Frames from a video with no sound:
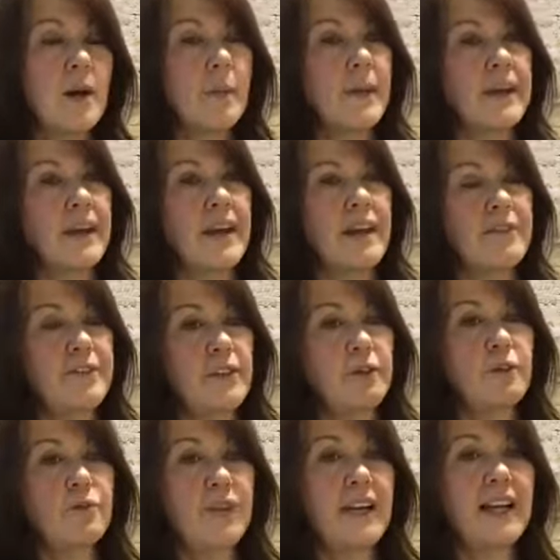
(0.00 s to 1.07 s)
But if
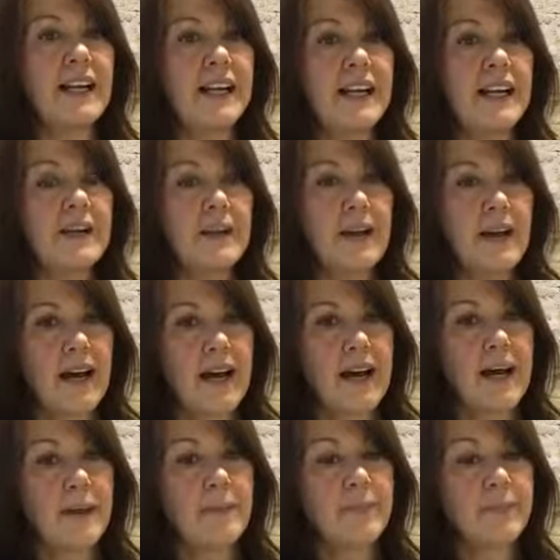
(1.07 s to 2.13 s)
you really
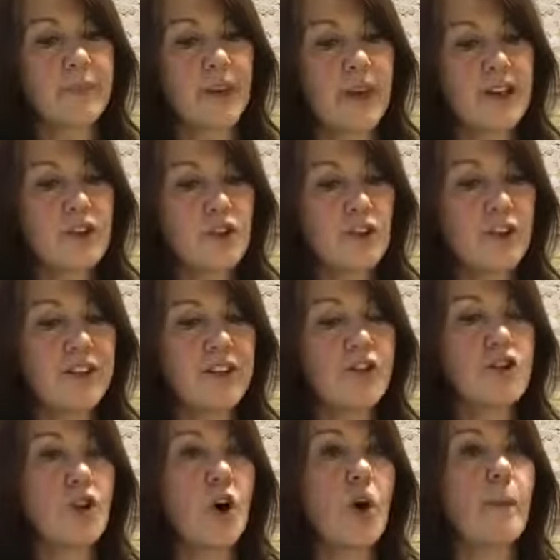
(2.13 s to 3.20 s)
enjoy the
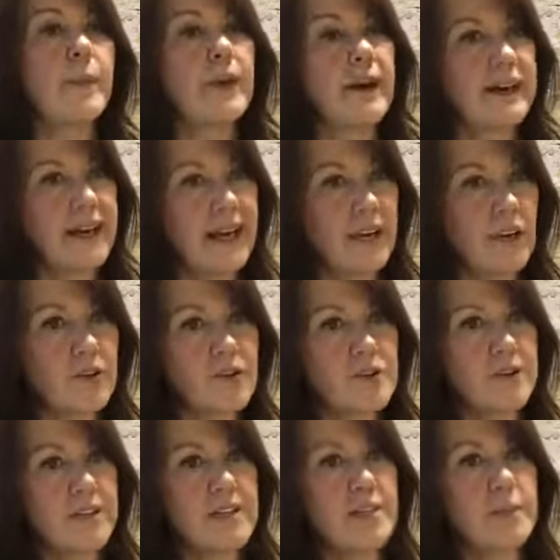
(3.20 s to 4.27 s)
job, get lots
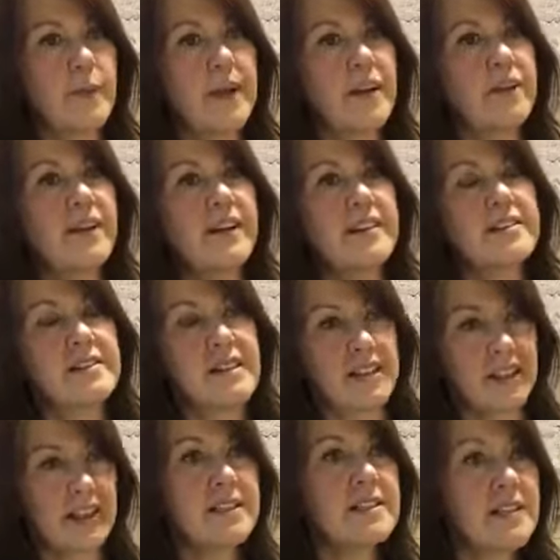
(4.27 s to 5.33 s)
of experience
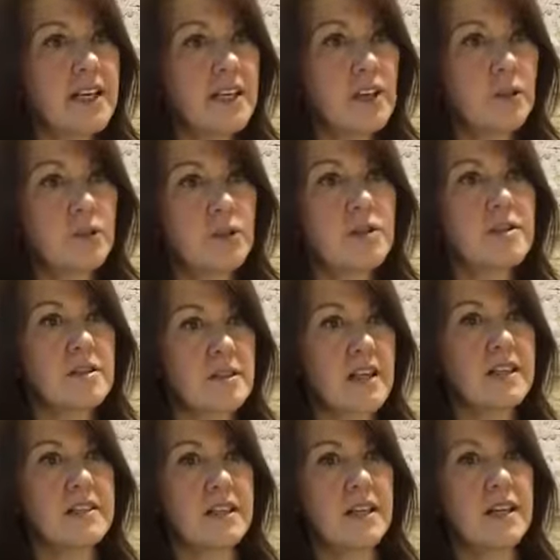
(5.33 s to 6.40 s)
and continue to
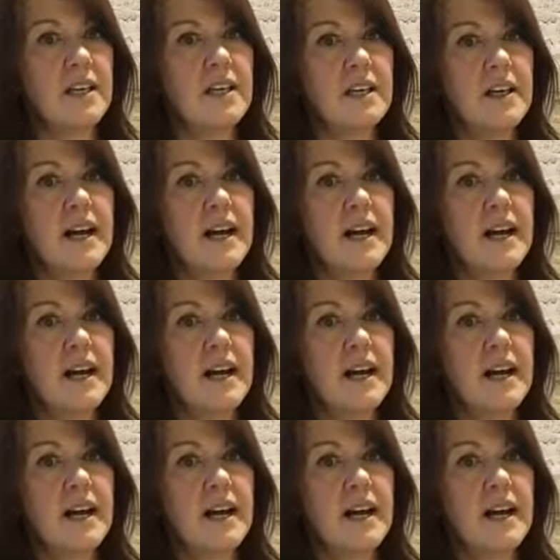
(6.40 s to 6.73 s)
study,